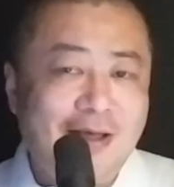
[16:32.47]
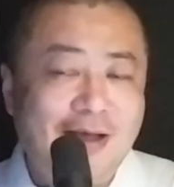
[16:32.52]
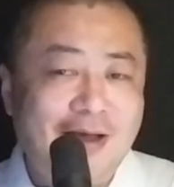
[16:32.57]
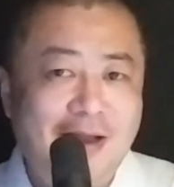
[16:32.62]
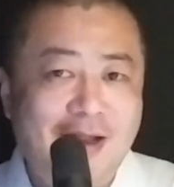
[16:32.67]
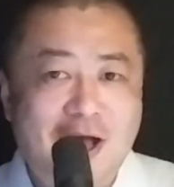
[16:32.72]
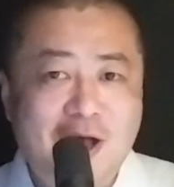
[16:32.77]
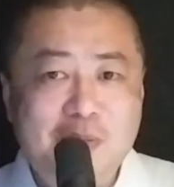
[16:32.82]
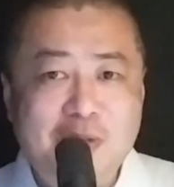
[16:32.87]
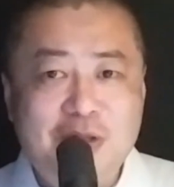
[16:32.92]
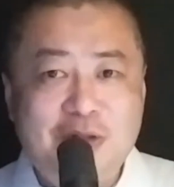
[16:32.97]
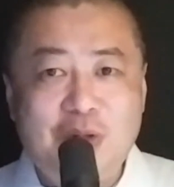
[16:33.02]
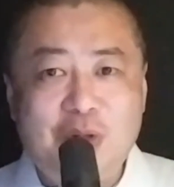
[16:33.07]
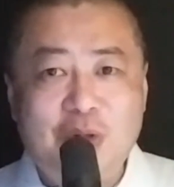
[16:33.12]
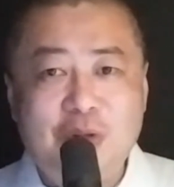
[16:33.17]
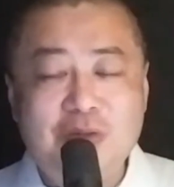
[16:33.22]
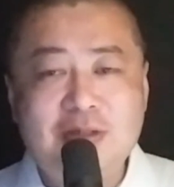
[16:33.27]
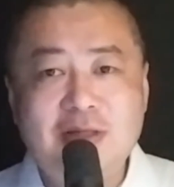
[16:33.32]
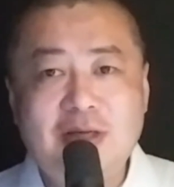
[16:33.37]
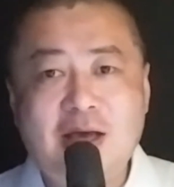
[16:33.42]
Allow me to
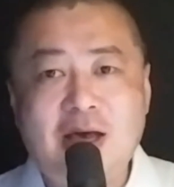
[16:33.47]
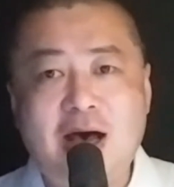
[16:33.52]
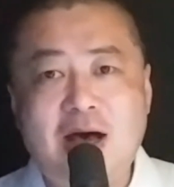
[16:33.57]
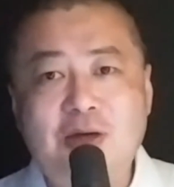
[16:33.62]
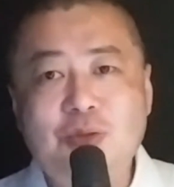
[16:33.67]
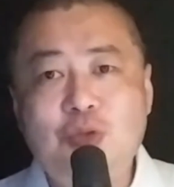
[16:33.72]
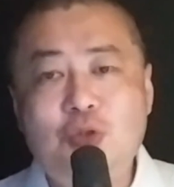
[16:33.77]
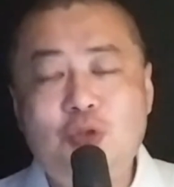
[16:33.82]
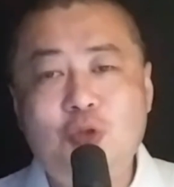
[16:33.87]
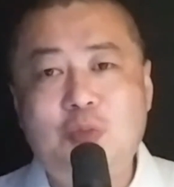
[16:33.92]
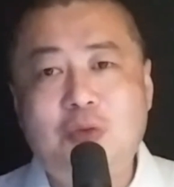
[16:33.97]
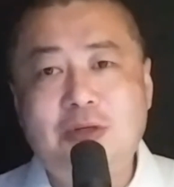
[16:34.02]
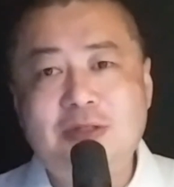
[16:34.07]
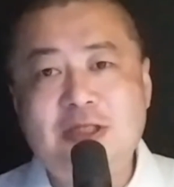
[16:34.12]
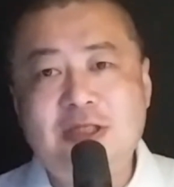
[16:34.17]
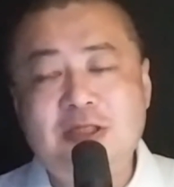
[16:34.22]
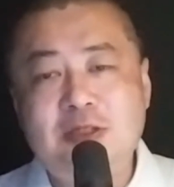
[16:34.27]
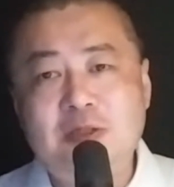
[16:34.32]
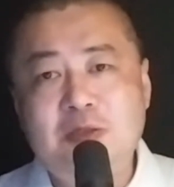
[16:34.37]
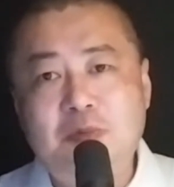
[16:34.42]
use consumer
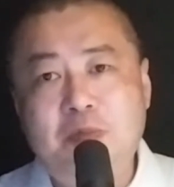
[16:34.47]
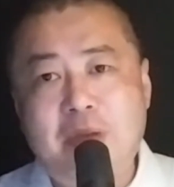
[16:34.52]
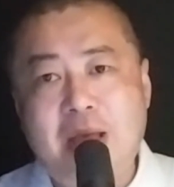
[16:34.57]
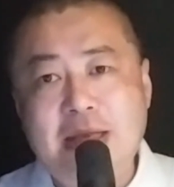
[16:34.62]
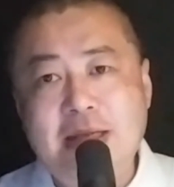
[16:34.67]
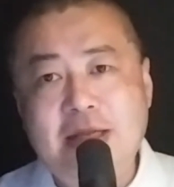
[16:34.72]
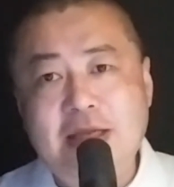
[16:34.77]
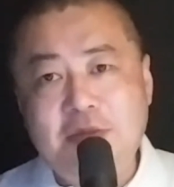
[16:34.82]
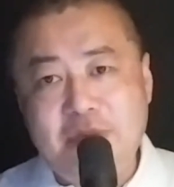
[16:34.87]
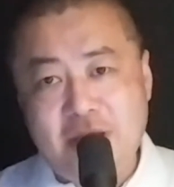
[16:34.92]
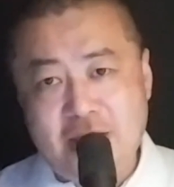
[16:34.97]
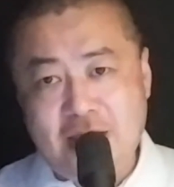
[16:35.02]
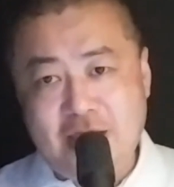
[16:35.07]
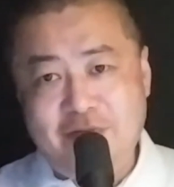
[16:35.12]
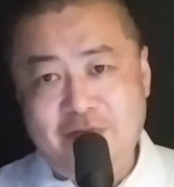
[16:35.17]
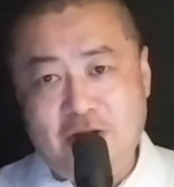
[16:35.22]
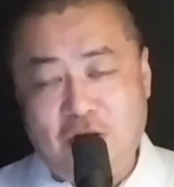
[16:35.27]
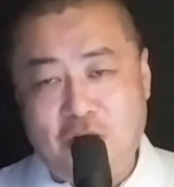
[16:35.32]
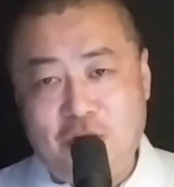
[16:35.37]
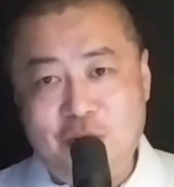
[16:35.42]
spending
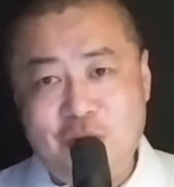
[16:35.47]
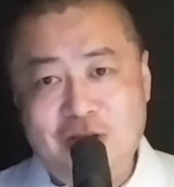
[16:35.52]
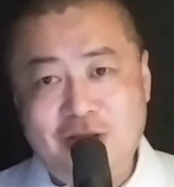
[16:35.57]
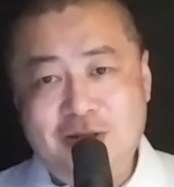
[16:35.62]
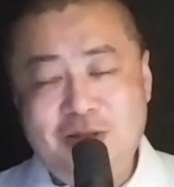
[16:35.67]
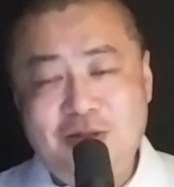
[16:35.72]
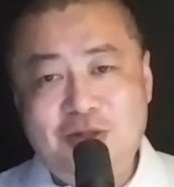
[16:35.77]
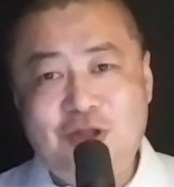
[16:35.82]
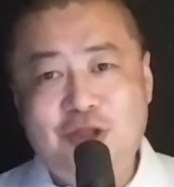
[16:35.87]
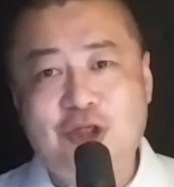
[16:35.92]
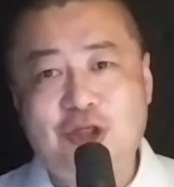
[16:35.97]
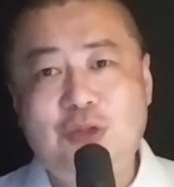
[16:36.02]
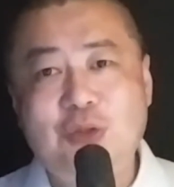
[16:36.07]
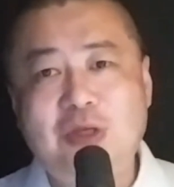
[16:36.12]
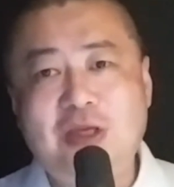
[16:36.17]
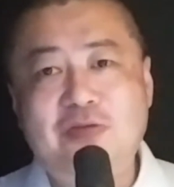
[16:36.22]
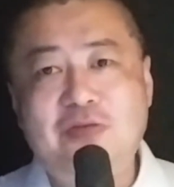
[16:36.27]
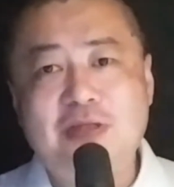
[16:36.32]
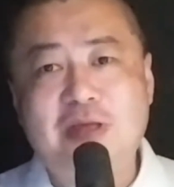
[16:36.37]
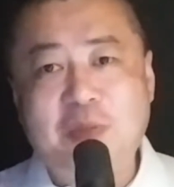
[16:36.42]
behavior just to
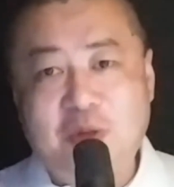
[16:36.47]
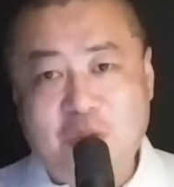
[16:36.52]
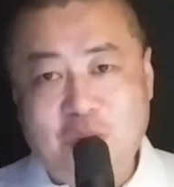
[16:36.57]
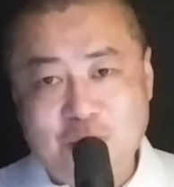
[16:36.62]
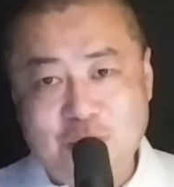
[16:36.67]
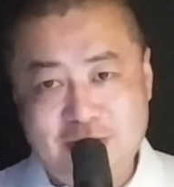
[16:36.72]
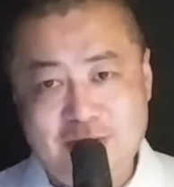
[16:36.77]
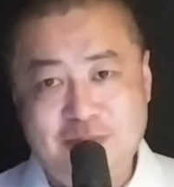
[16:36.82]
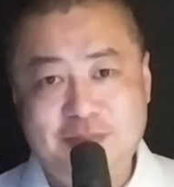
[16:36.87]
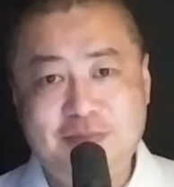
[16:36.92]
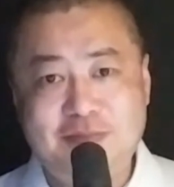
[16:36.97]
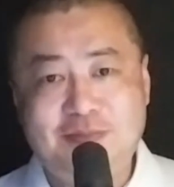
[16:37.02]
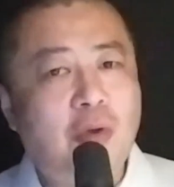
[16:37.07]
give you some clues.